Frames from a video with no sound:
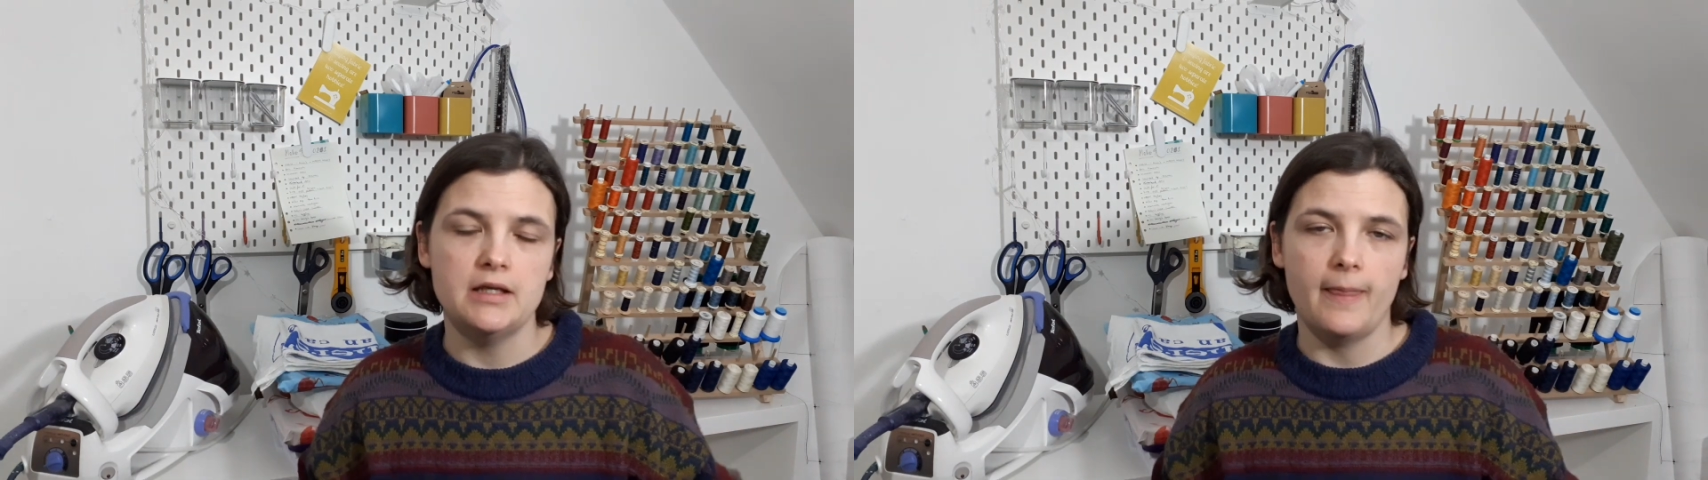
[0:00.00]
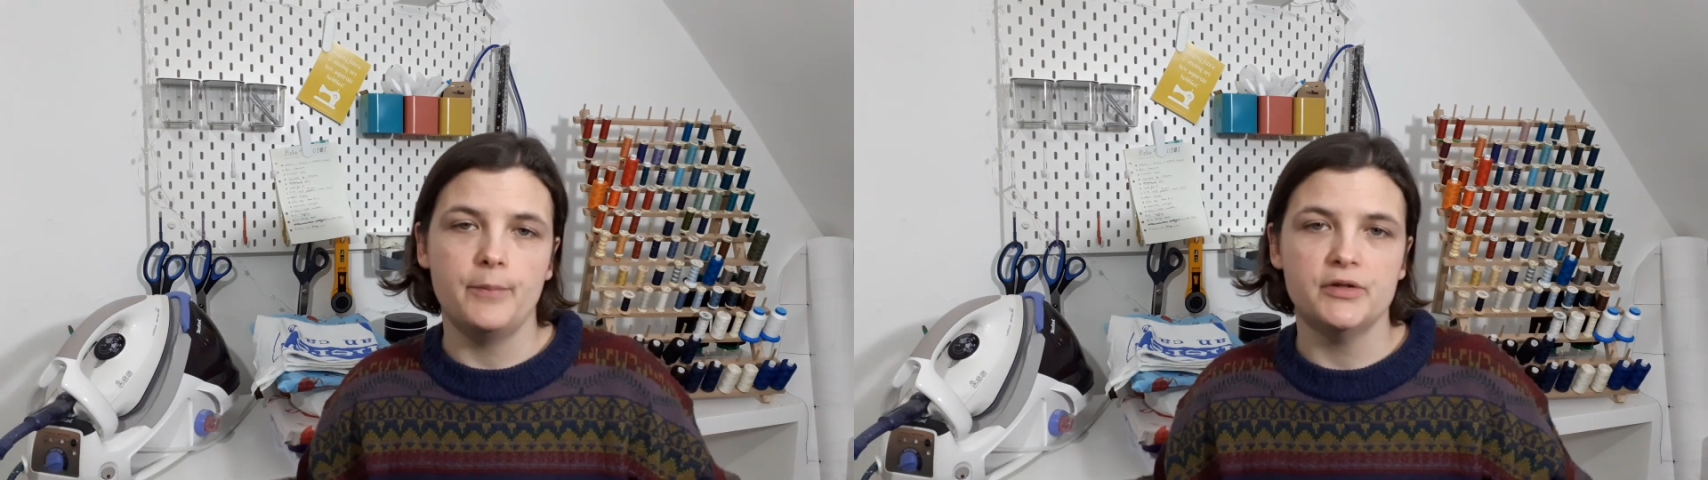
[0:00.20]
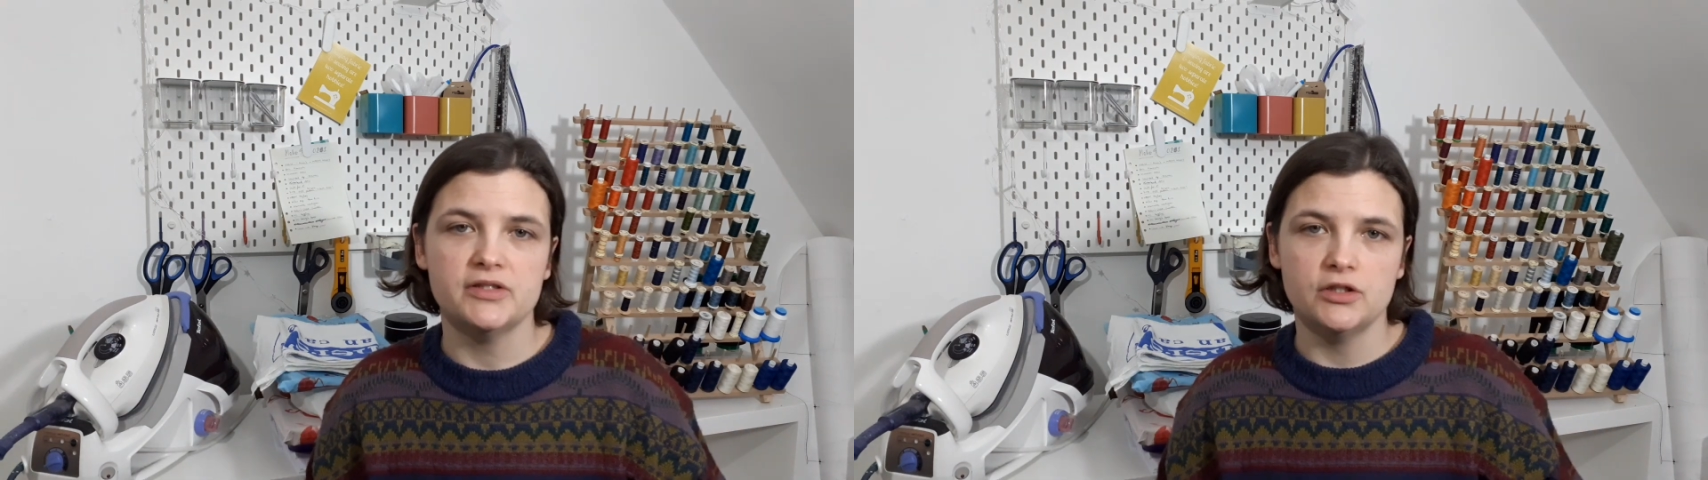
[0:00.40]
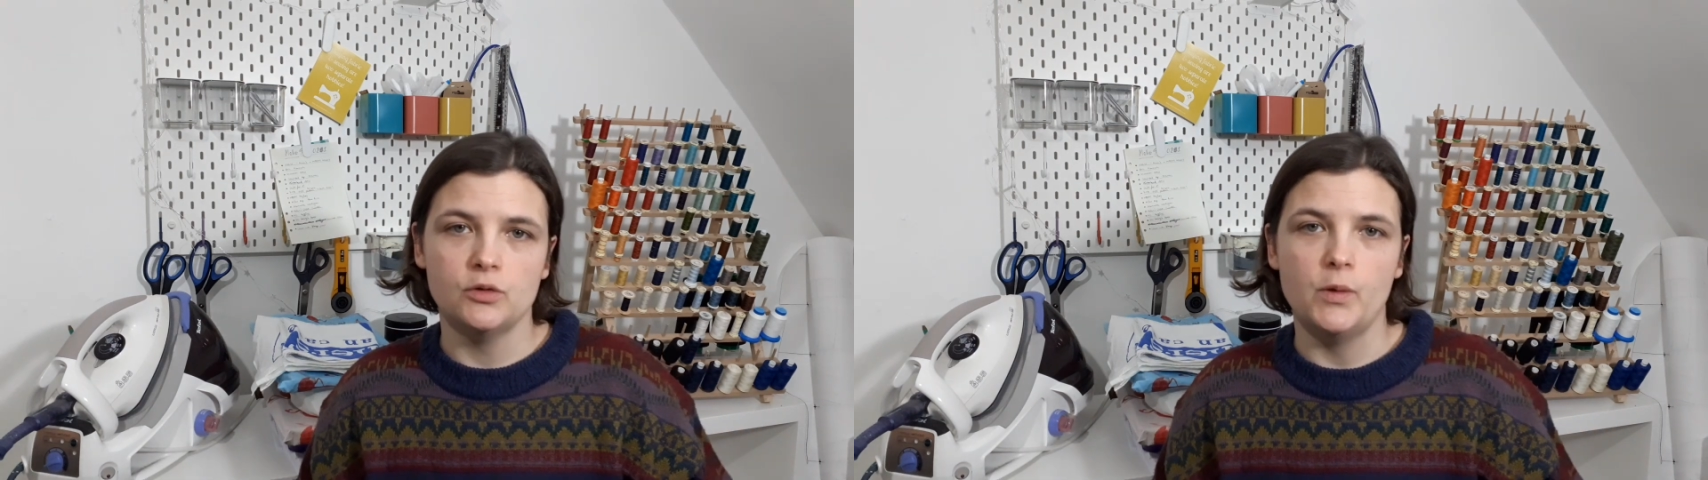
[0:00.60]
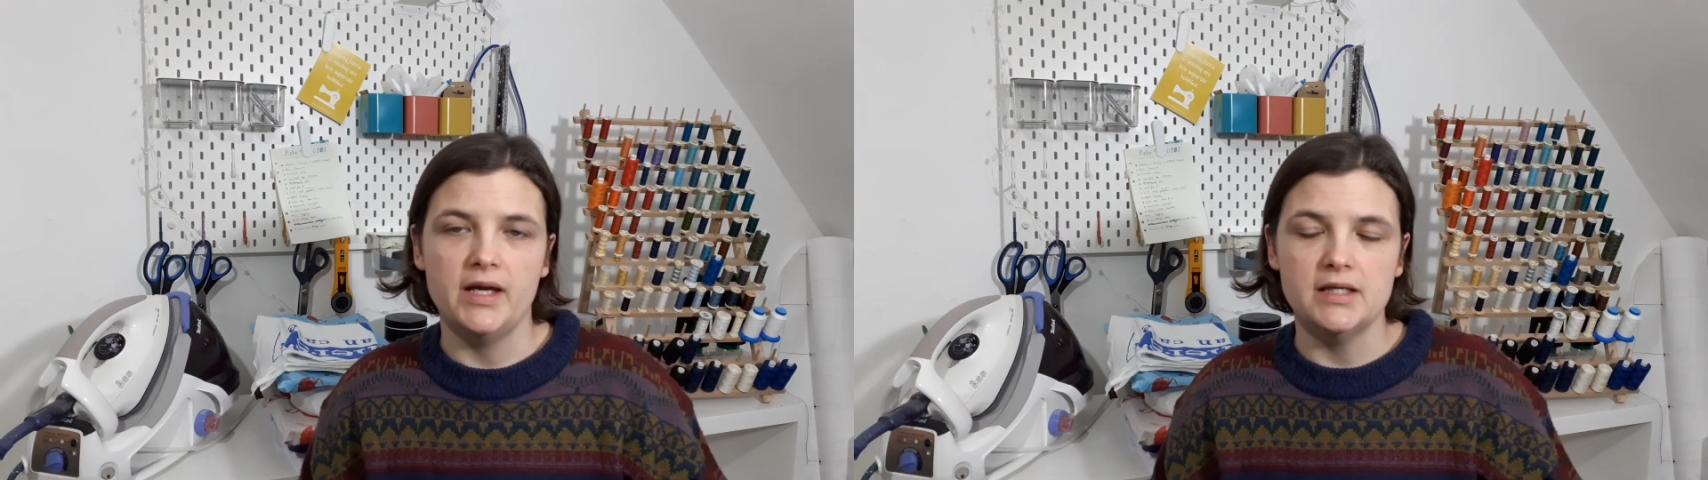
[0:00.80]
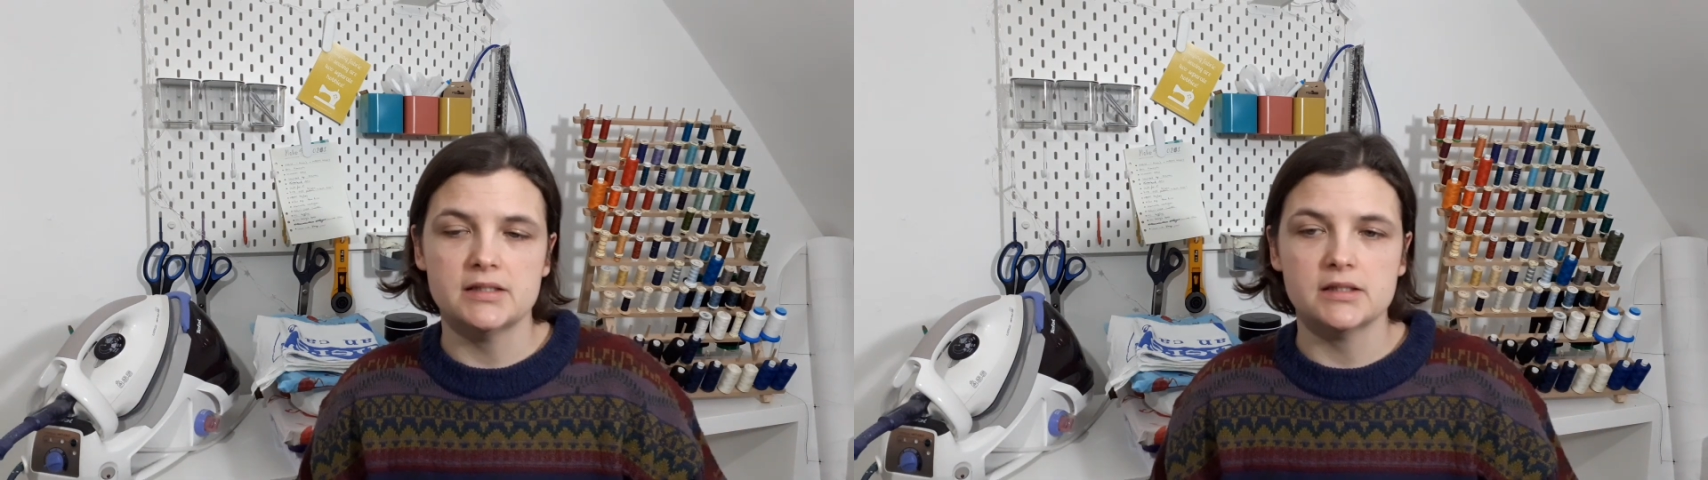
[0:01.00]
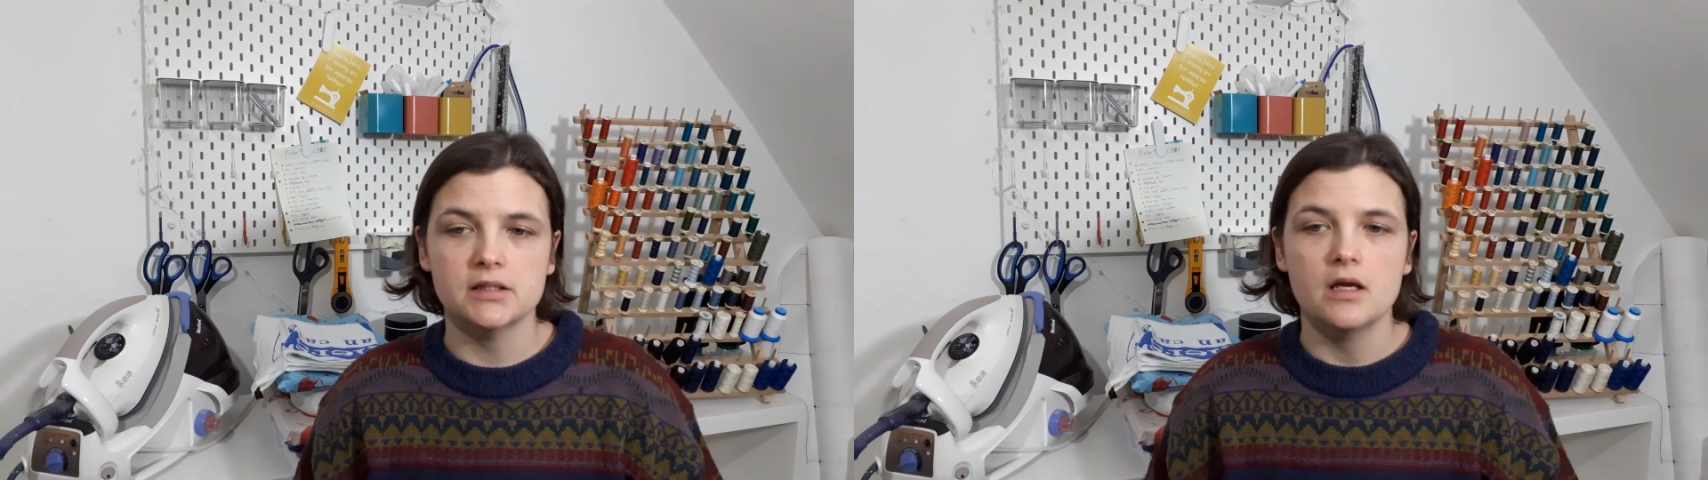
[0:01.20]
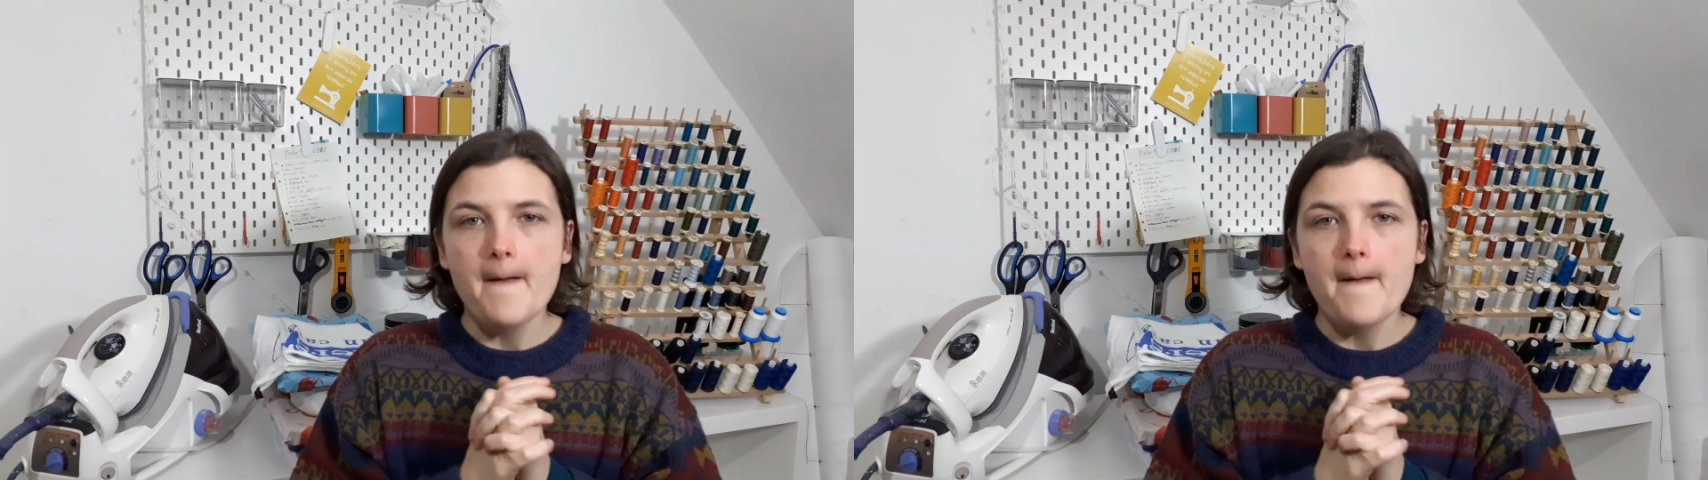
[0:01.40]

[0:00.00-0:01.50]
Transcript: at the bust and the waist,